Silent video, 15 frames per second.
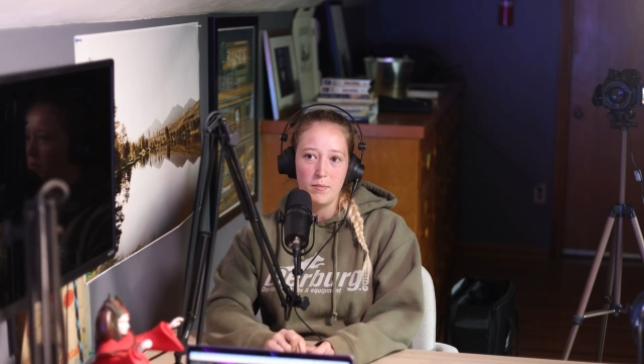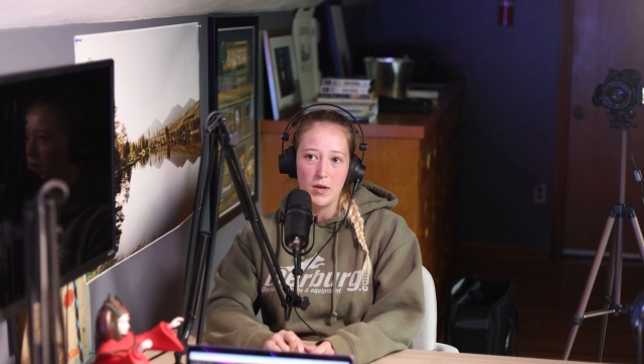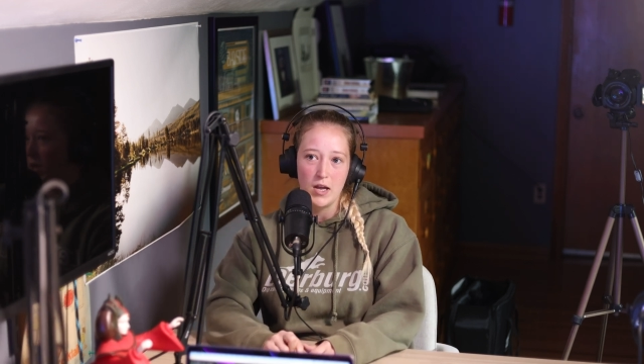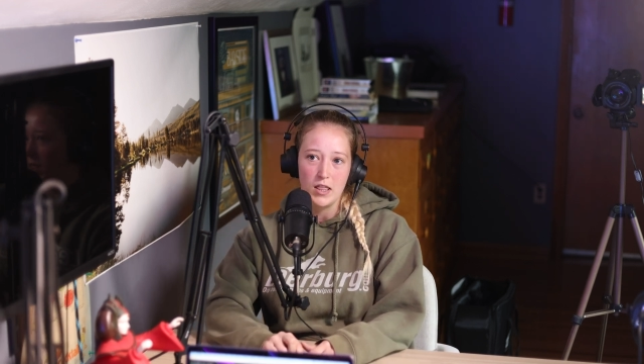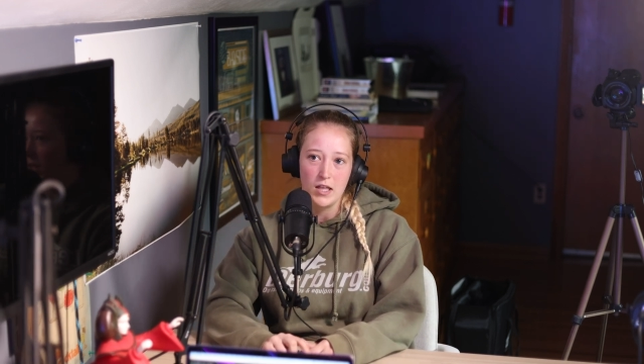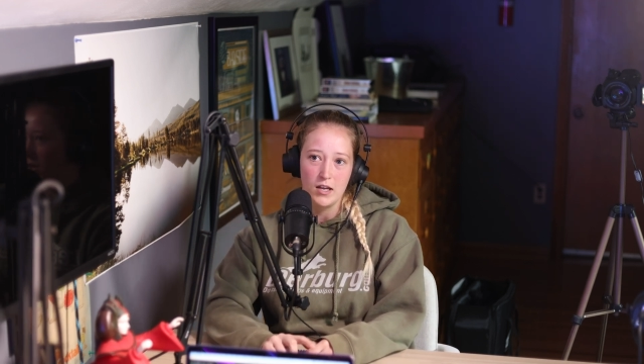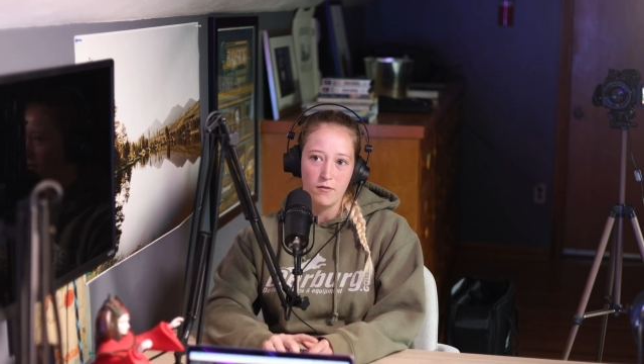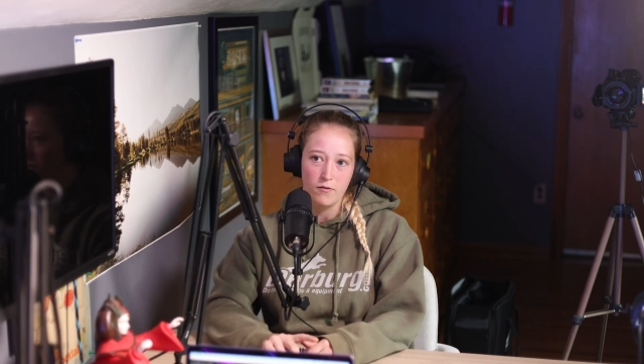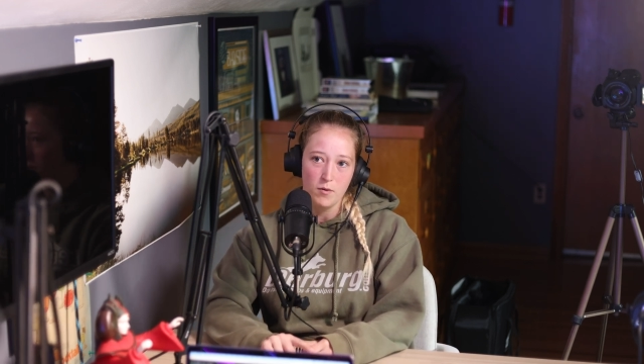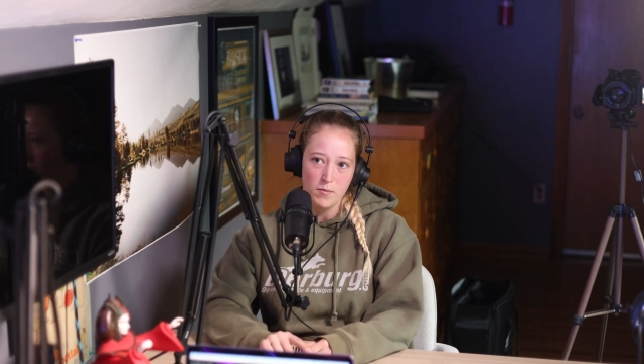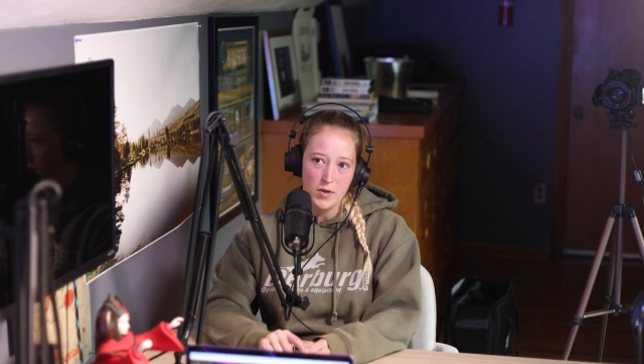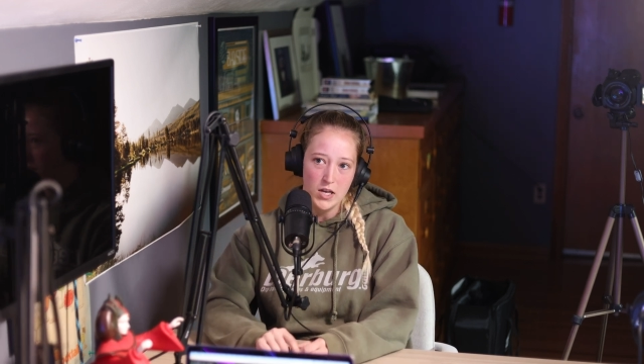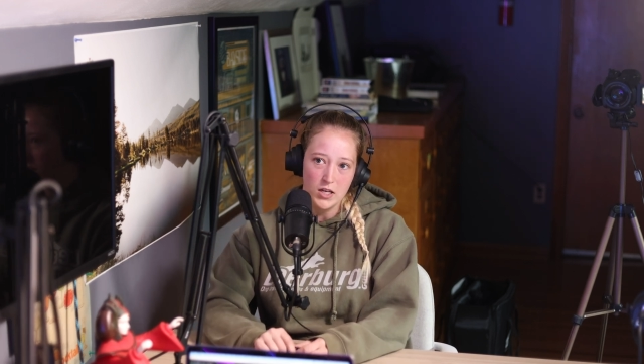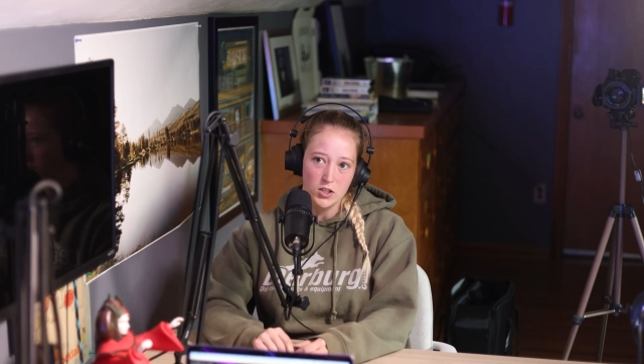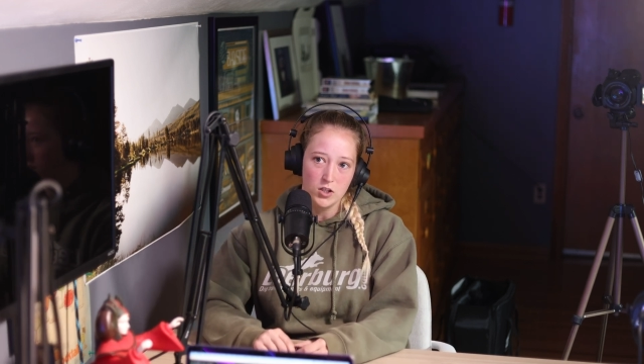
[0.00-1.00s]
a big thing for
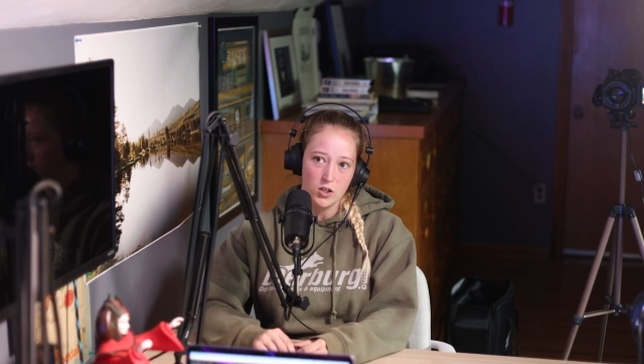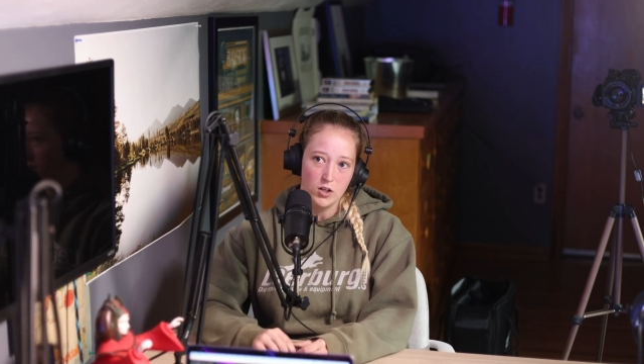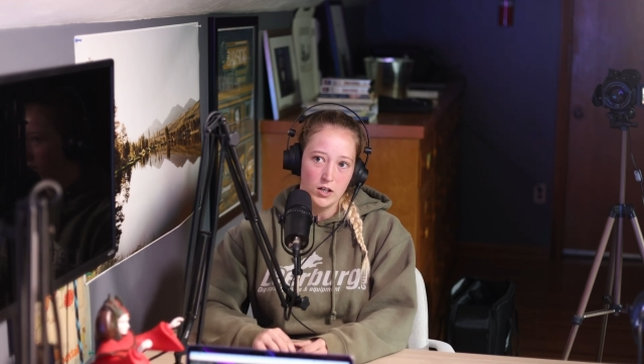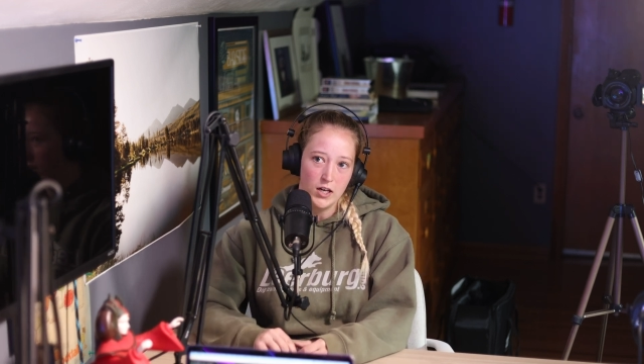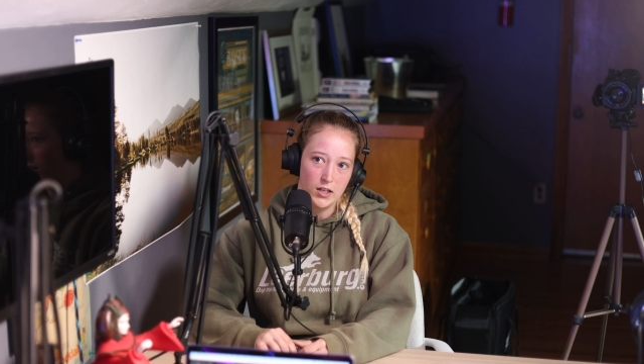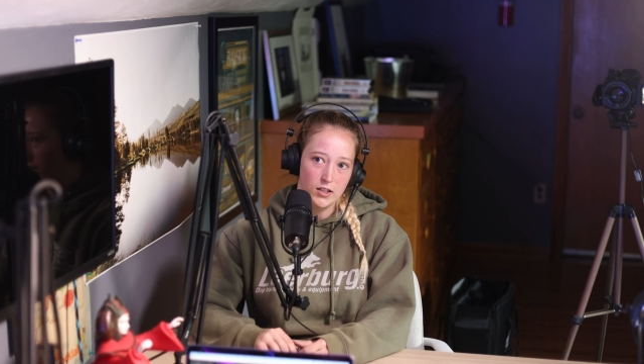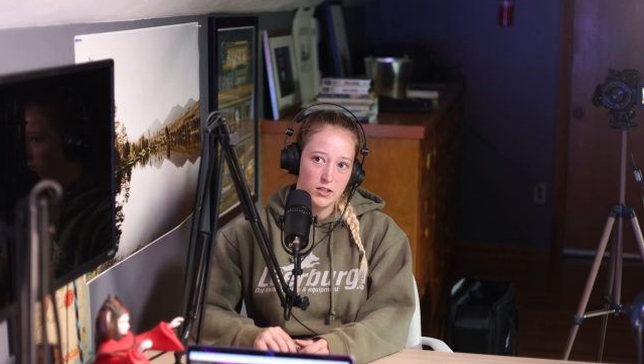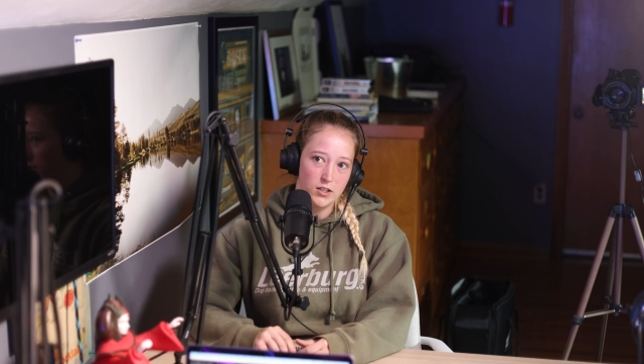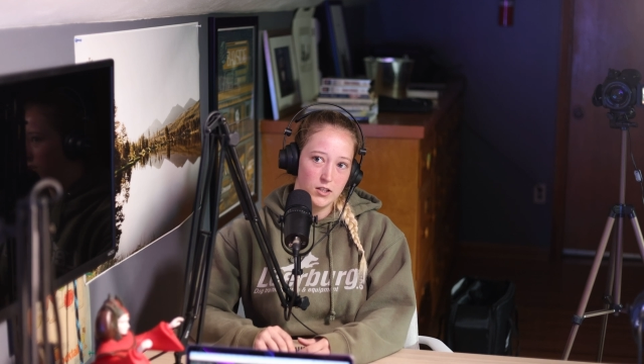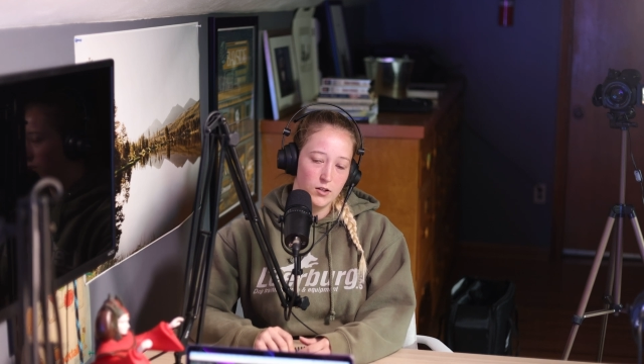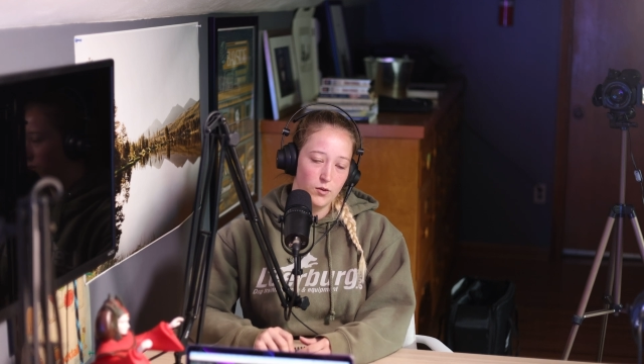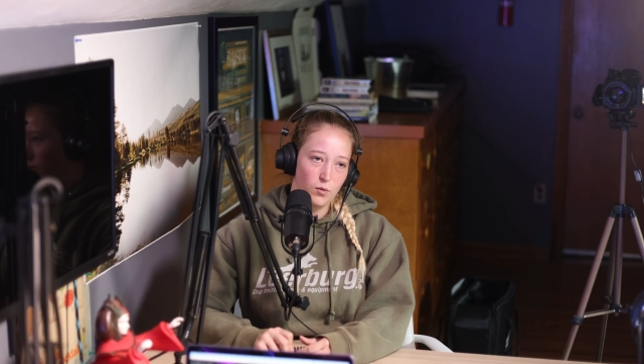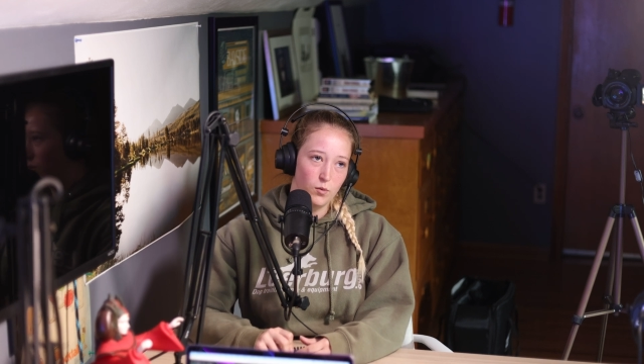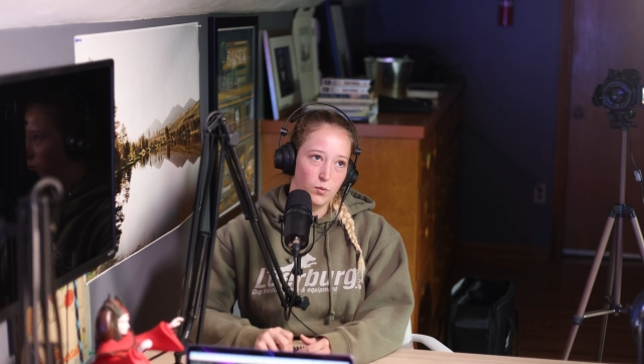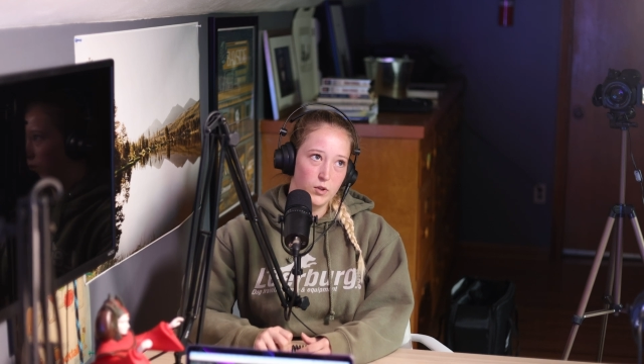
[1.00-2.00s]
me is learning to
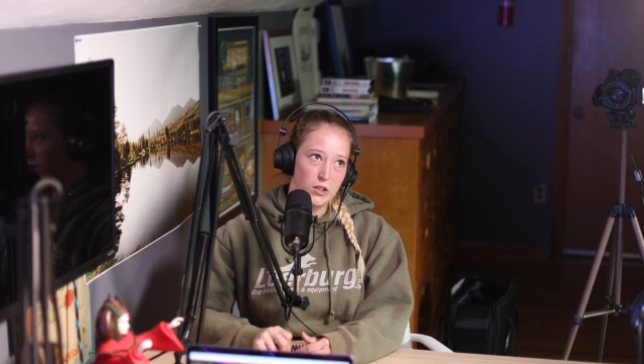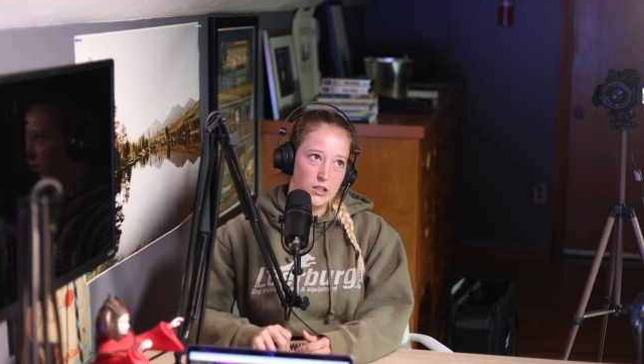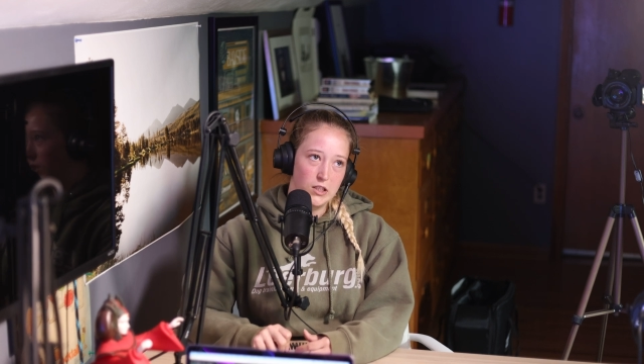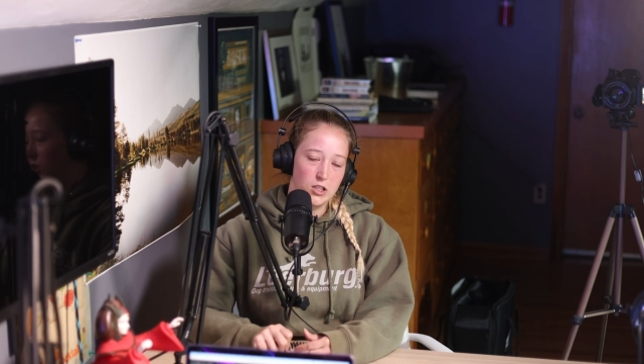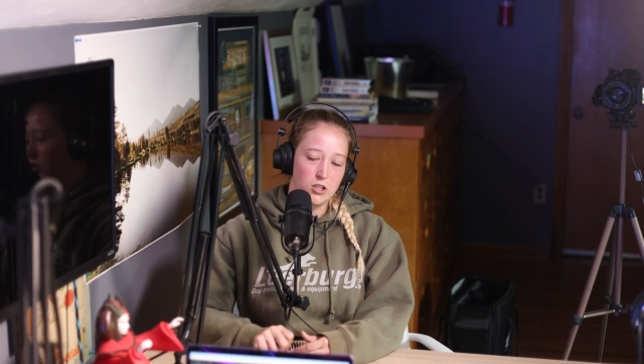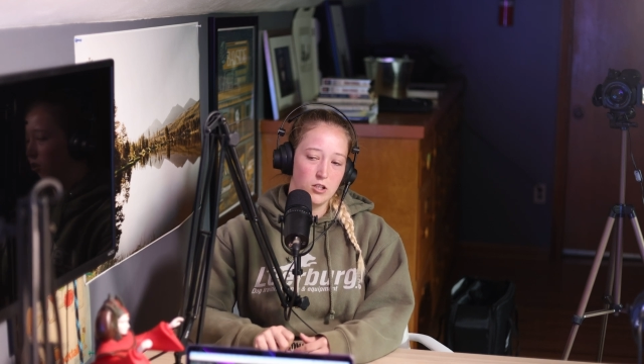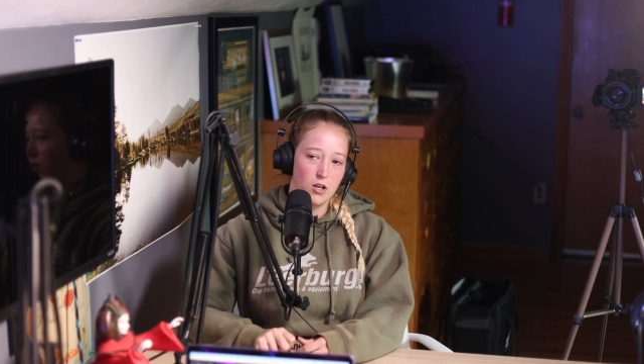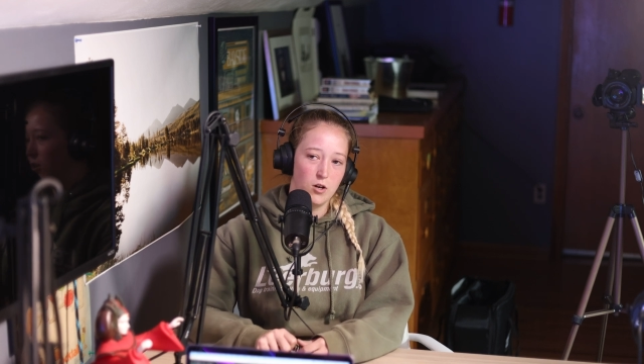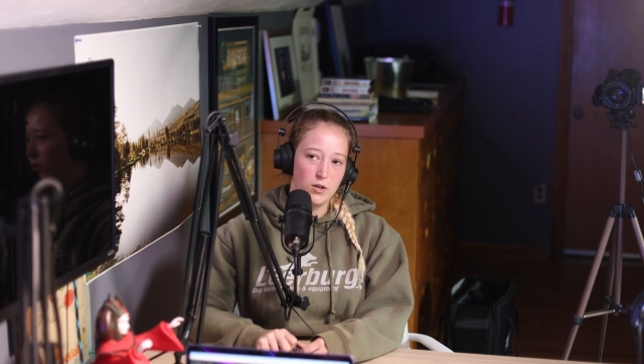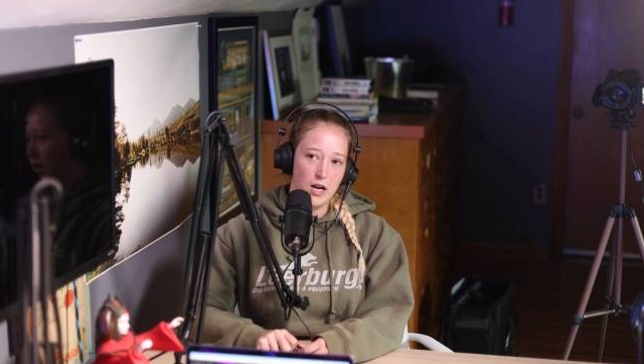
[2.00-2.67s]
really slow